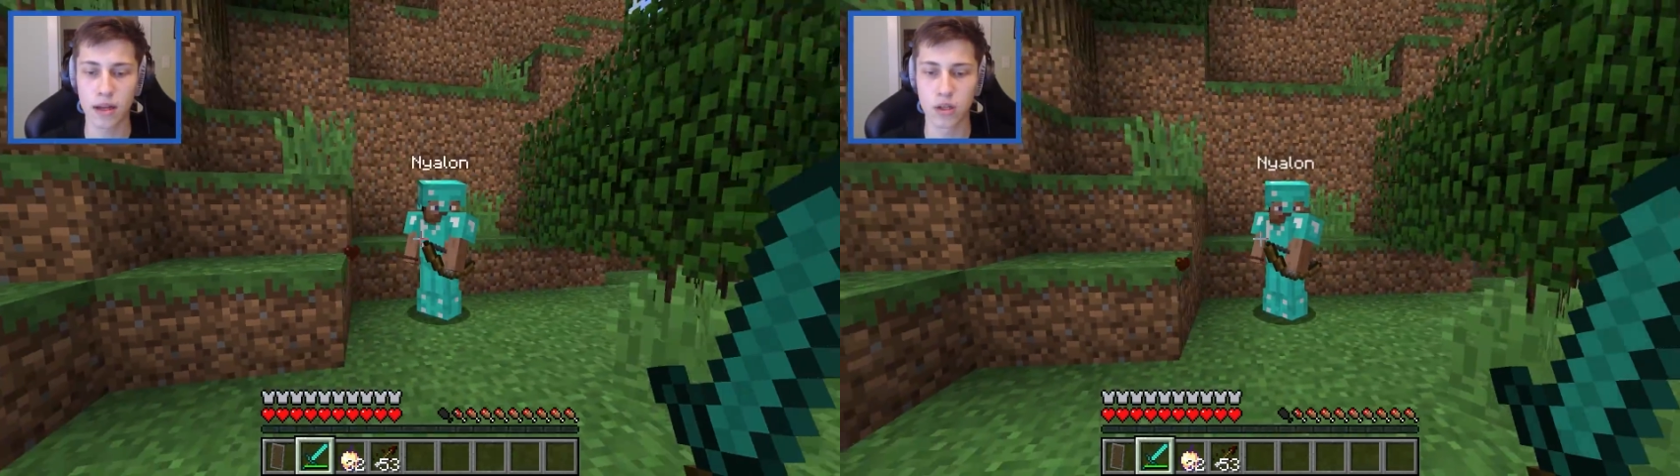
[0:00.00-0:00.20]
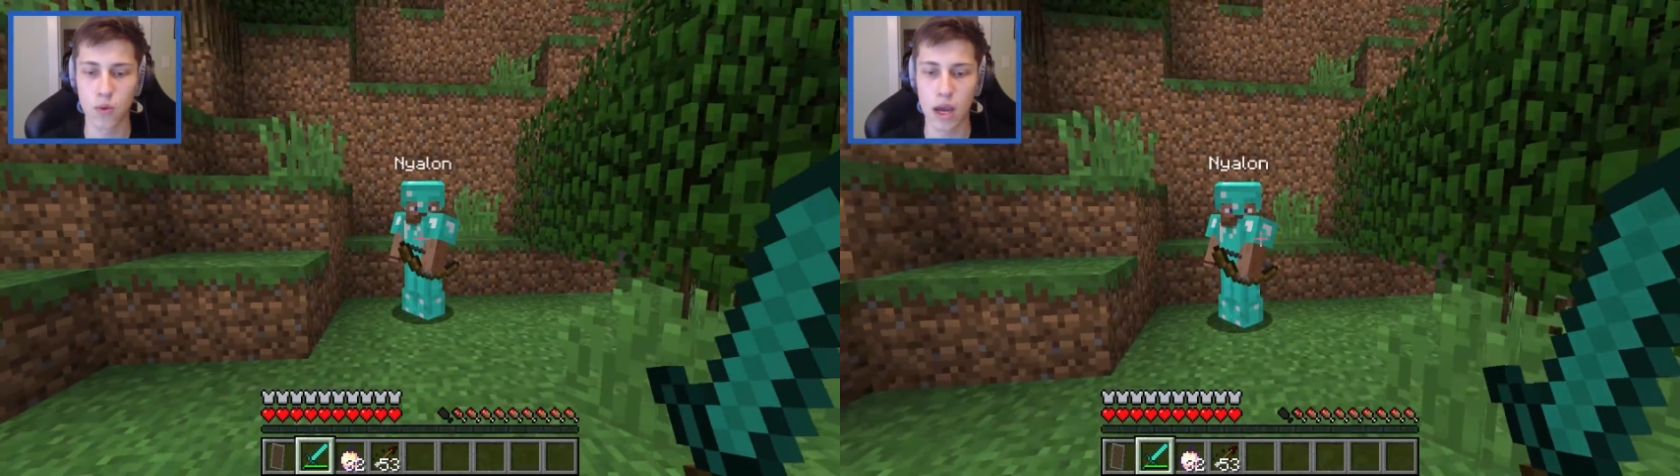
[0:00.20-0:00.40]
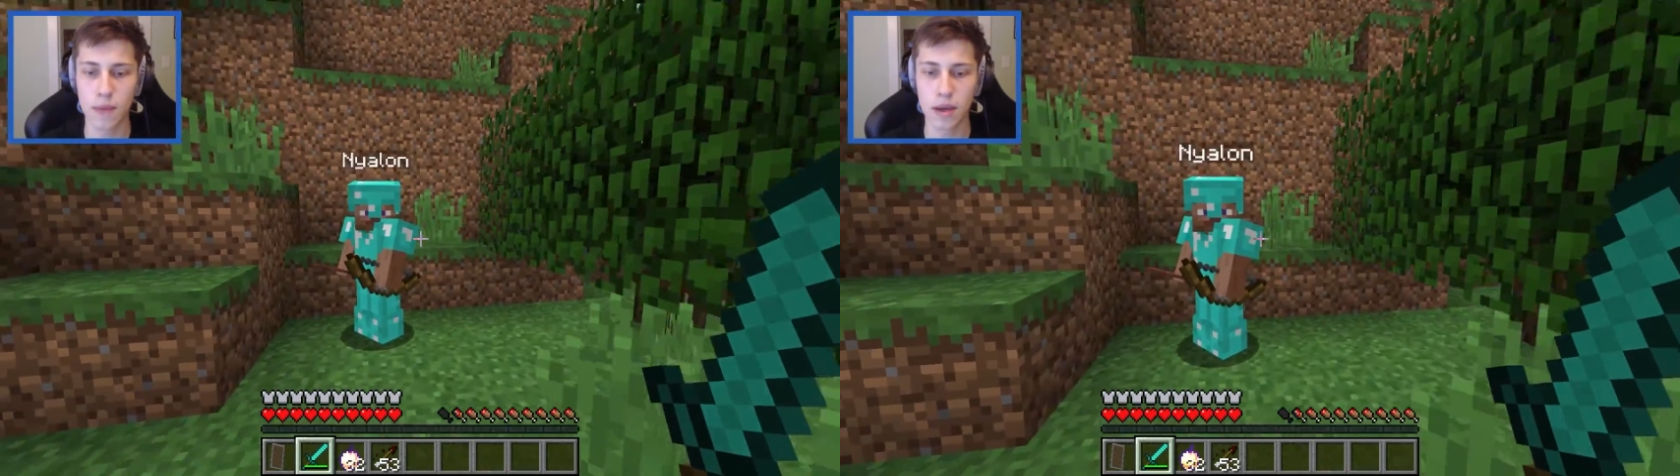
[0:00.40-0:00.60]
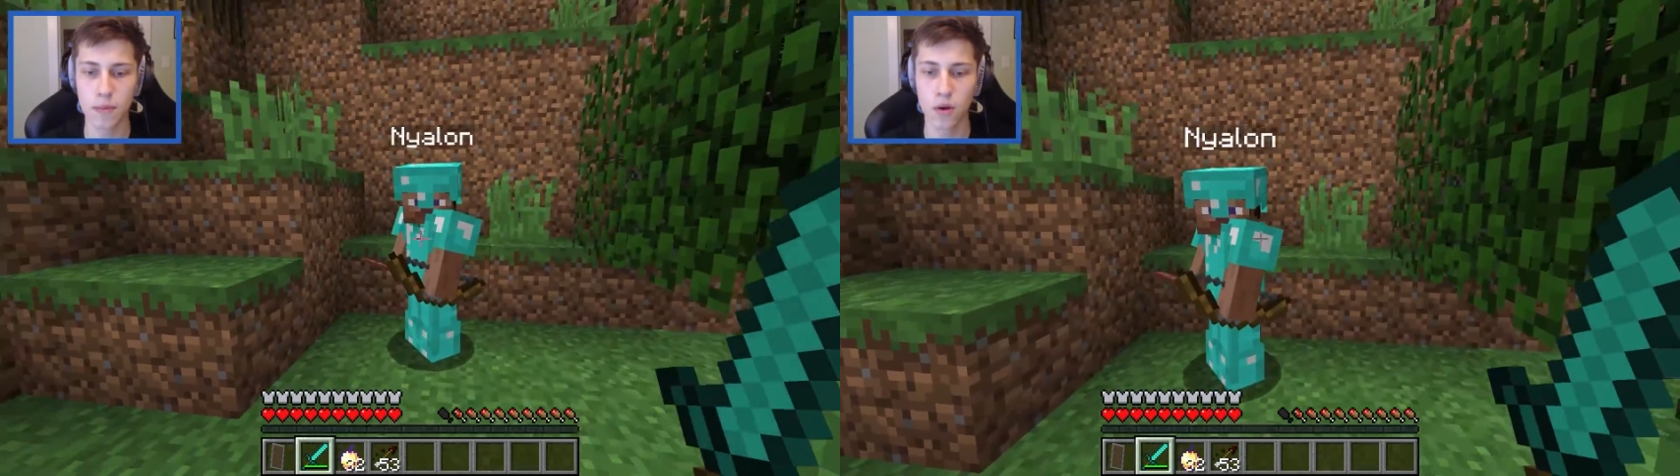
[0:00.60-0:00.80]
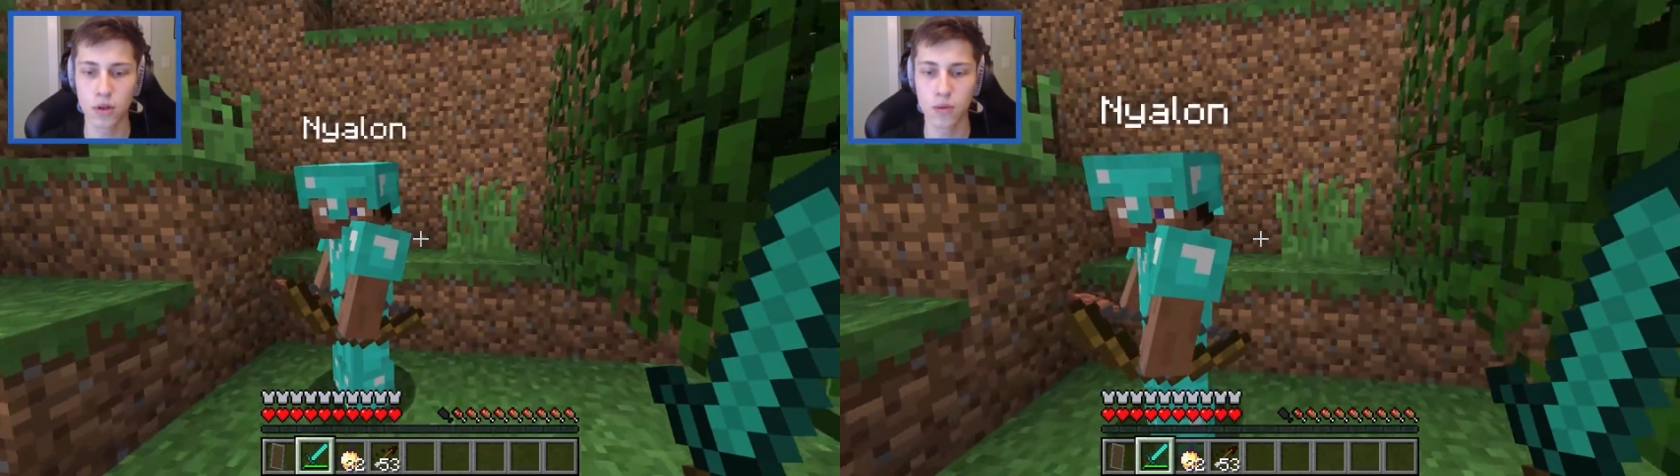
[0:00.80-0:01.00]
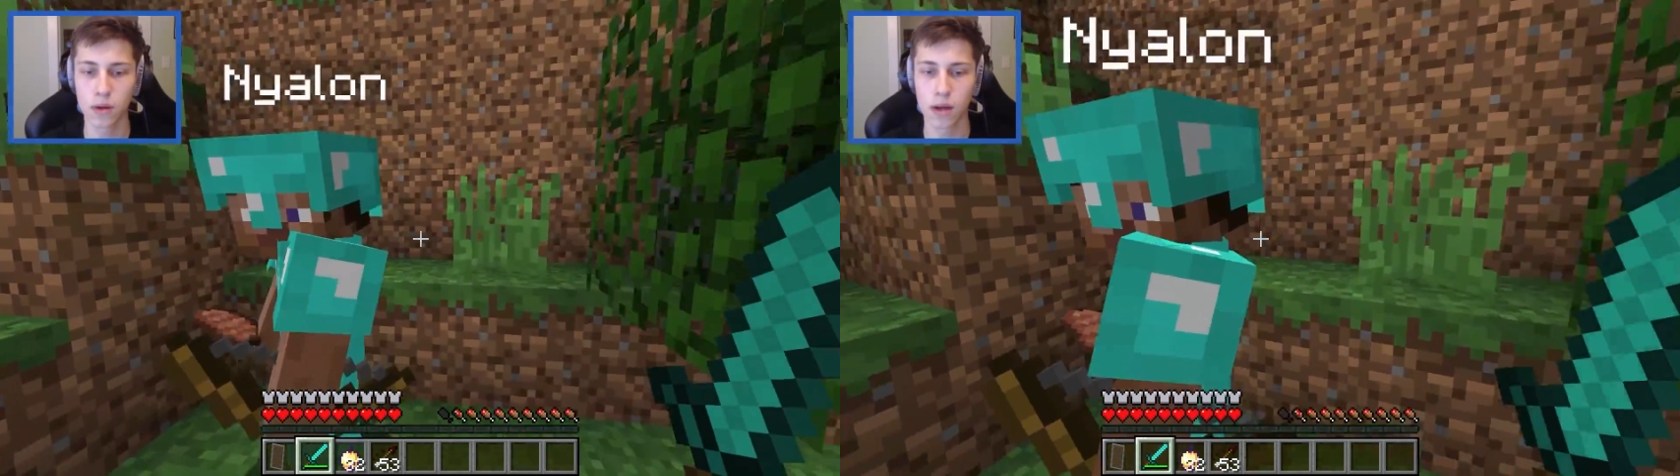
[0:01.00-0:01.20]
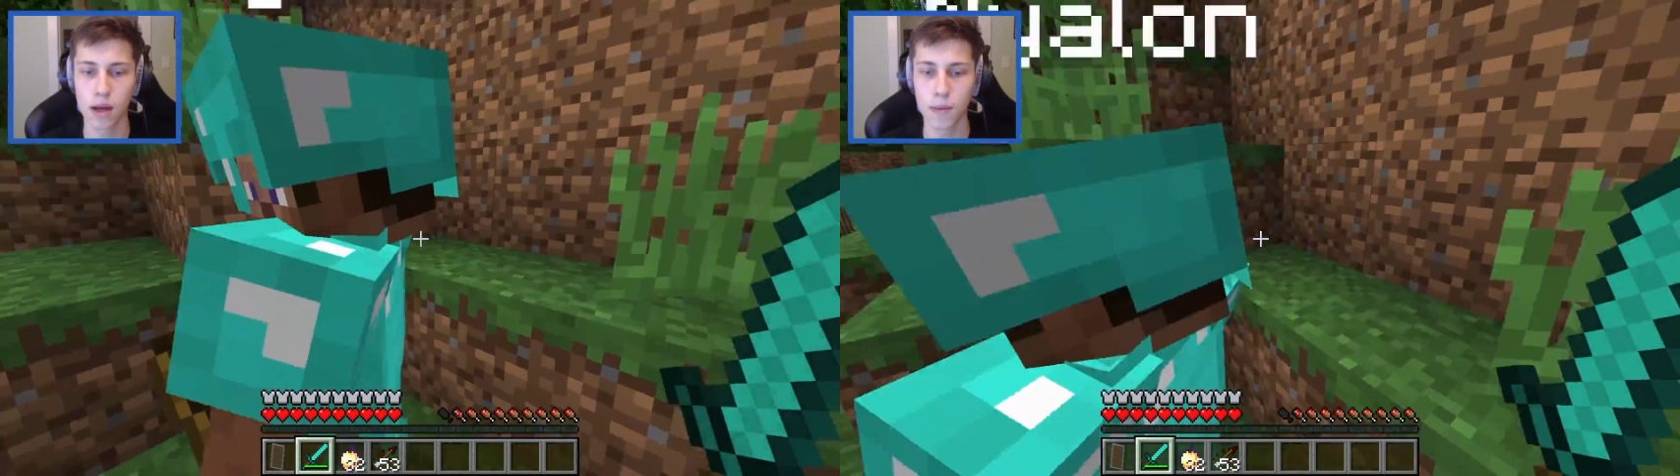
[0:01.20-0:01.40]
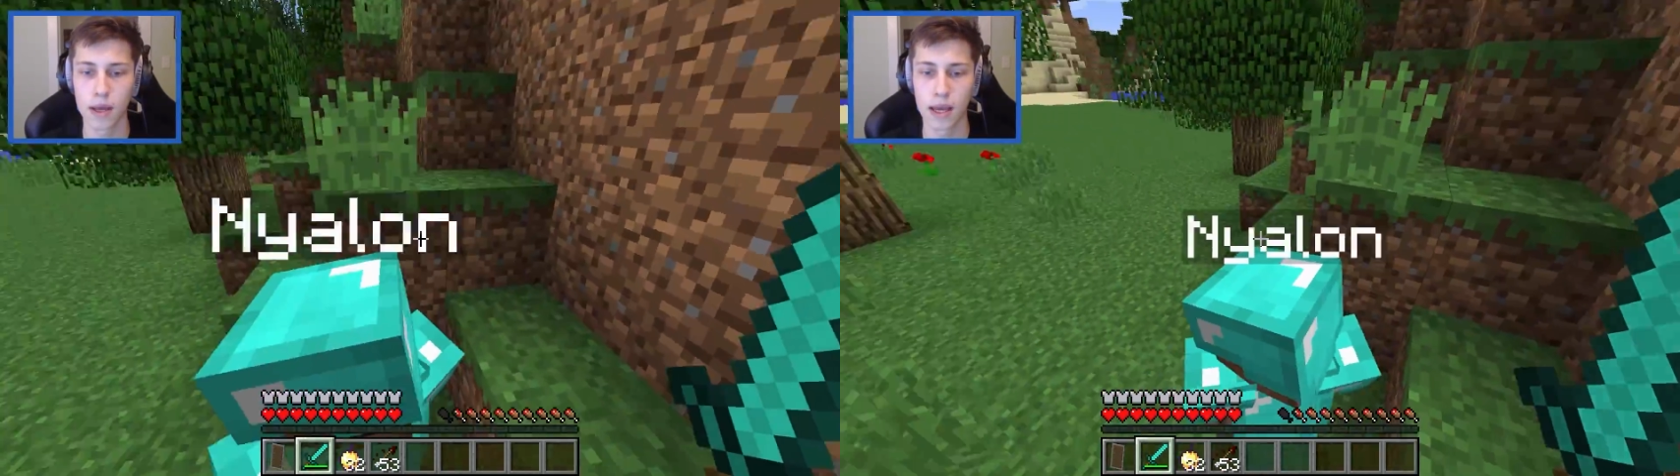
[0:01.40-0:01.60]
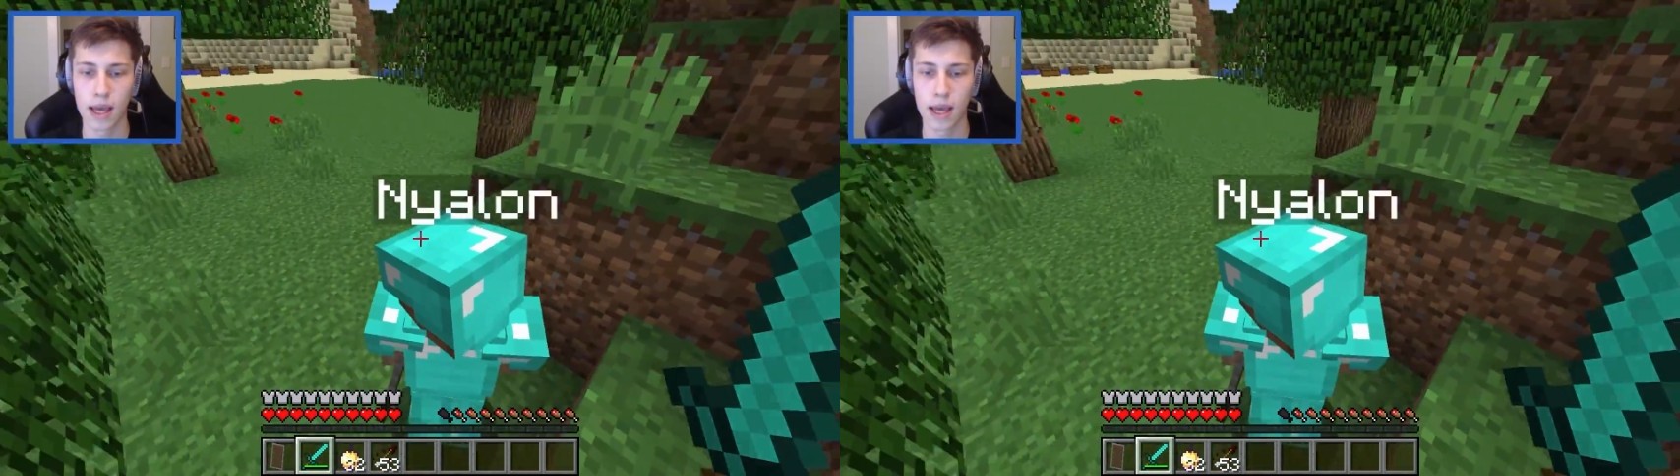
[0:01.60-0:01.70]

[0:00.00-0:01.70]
a swiping motion will come.